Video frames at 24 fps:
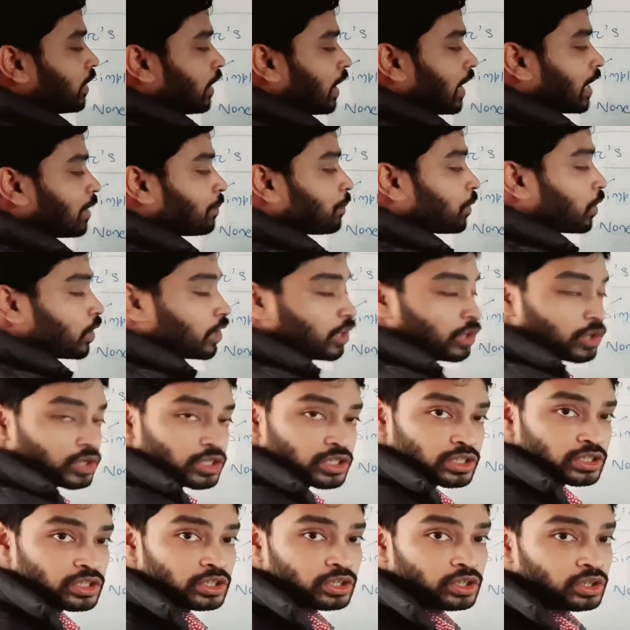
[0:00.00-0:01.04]
are
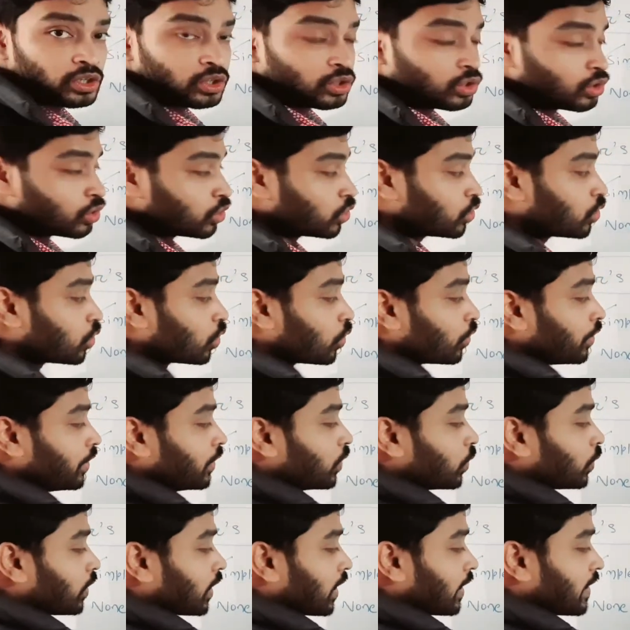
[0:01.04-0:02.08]
produced through
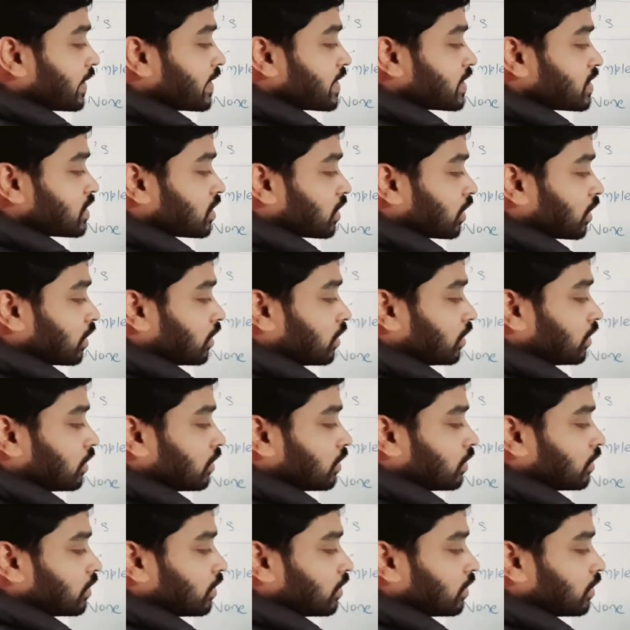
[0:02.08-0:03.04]
neutralization